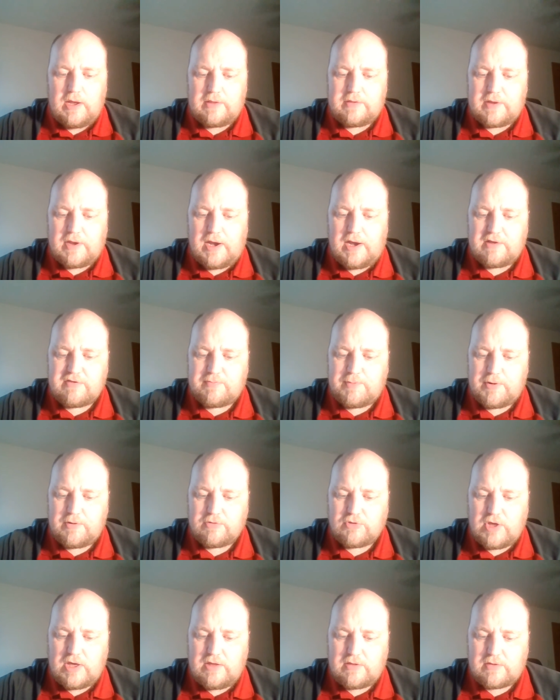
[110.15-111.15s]
At the
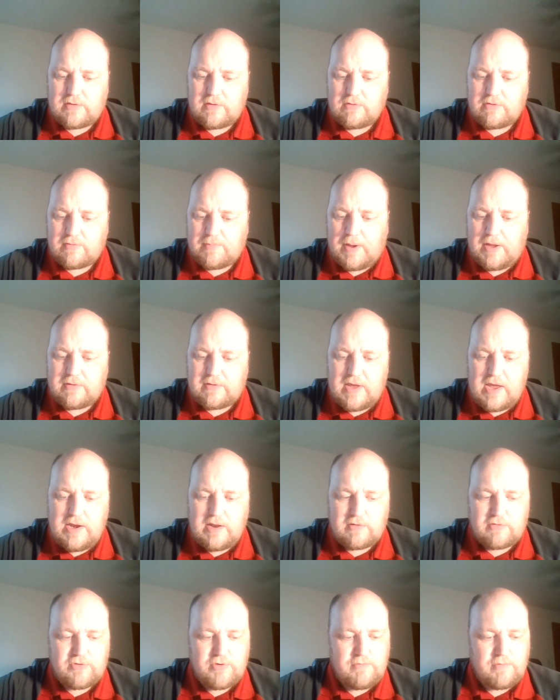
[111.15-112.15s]
hospital, Jason
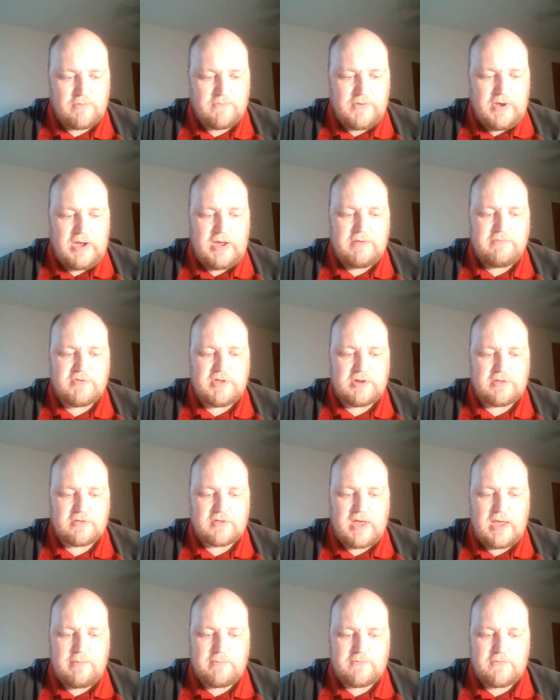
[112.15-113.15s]
spontaneously revives and
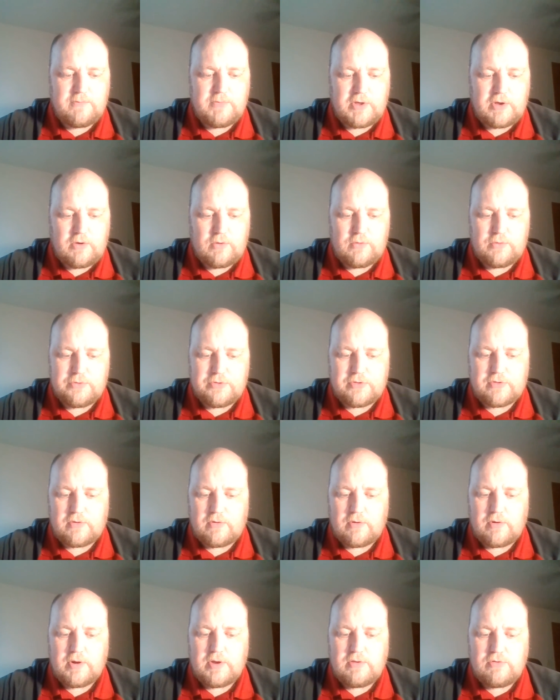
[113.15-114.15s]
escapes from the cold
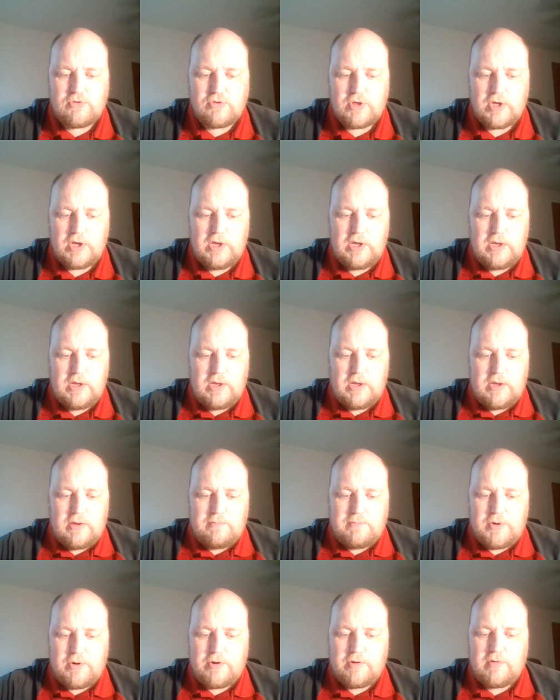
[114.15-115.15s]
storage,
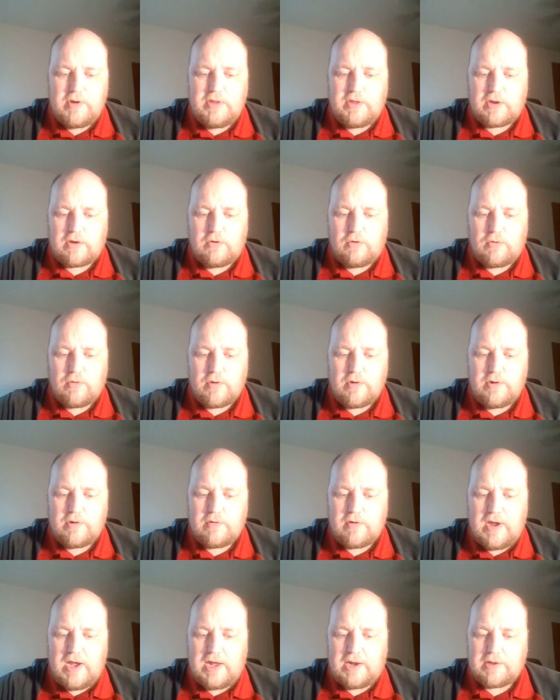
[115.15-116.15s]
murdering the
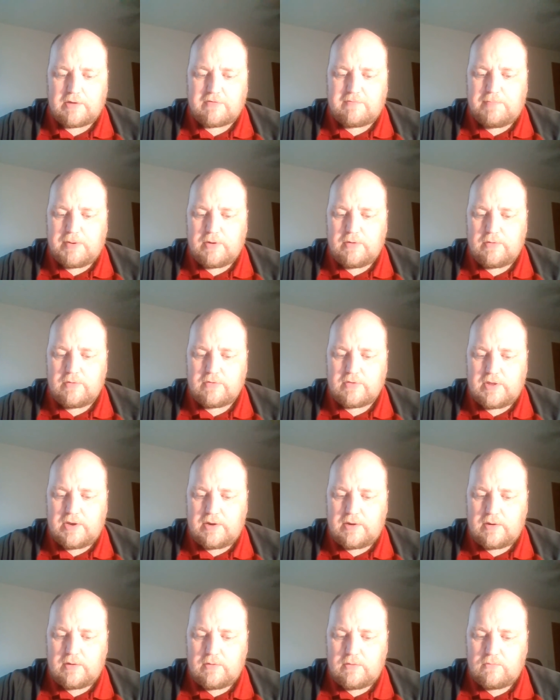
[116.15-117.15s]
coroner Axel Burns
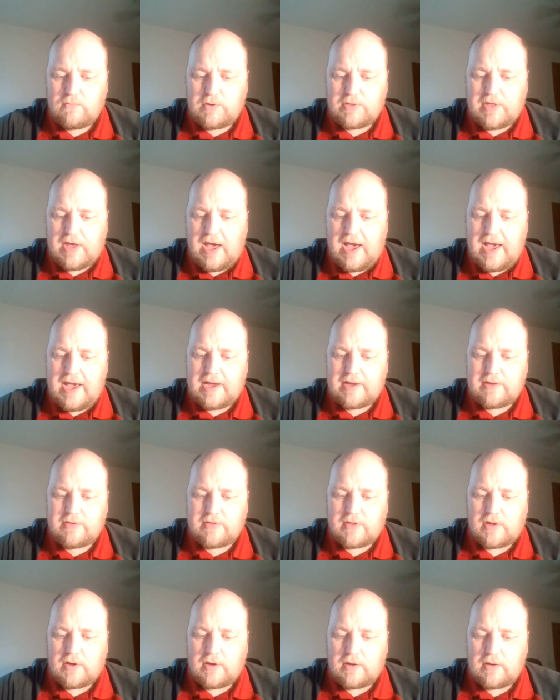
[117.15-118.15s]
and with a
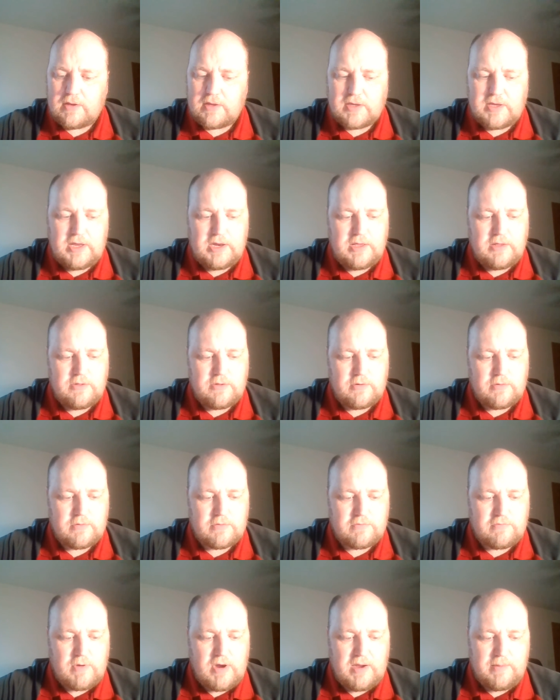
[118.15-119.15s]
hacksaw and getting
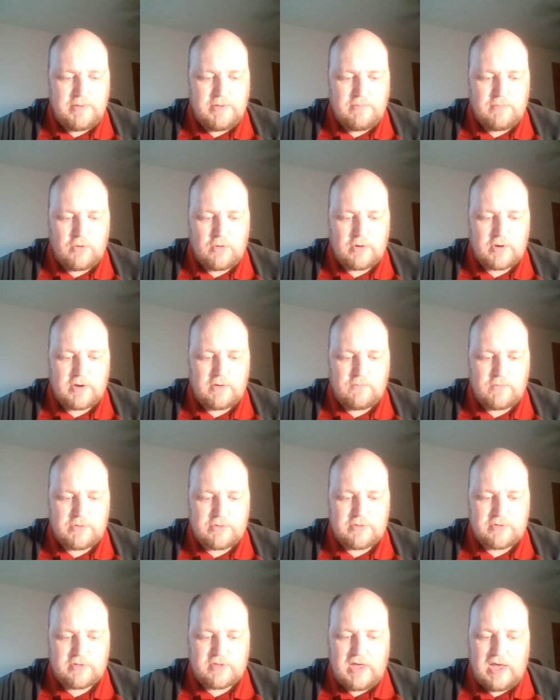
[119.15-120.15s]
Nurse Robbie Morgan
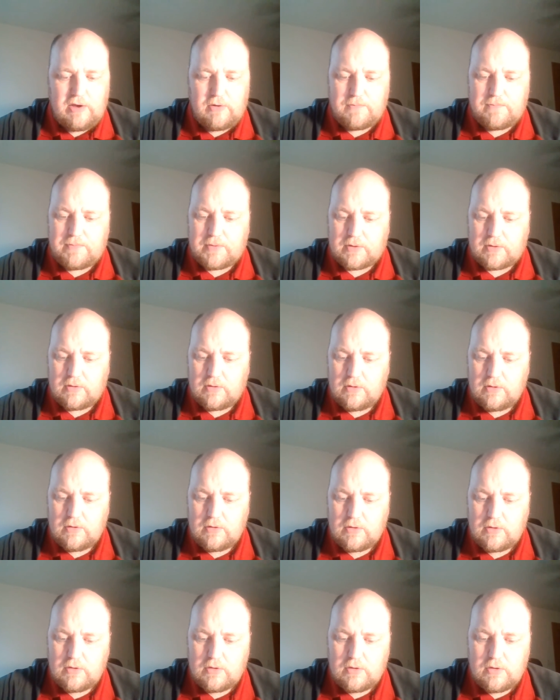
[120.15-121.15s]
with a scalpel.
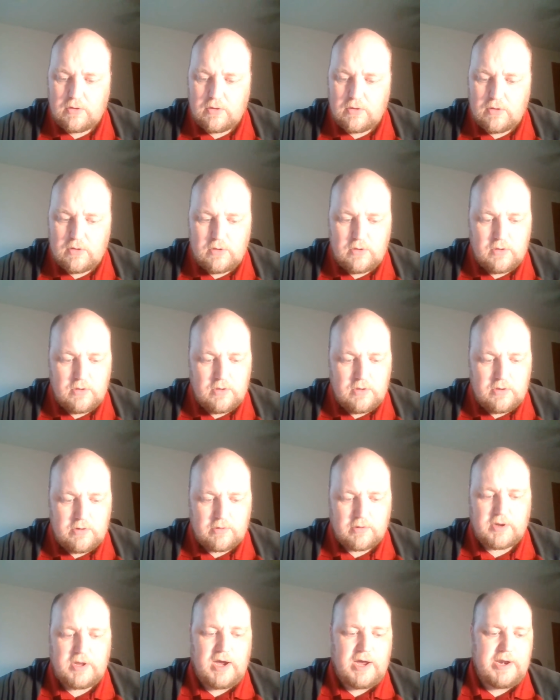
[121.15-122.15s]

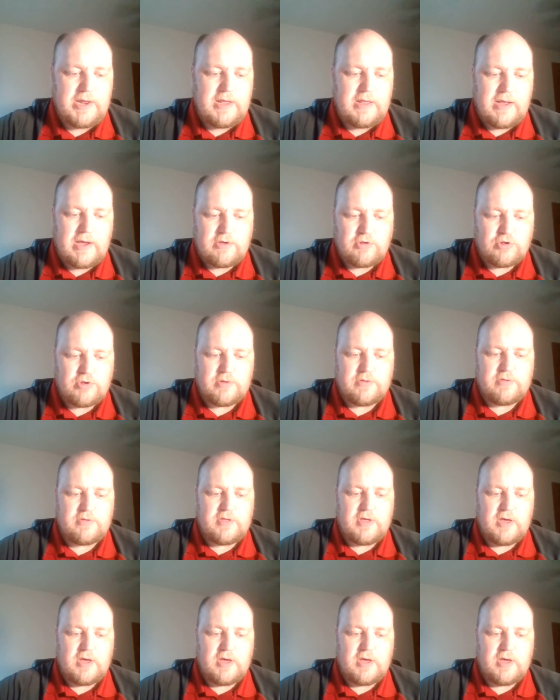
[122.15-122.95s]
Or gutting, I should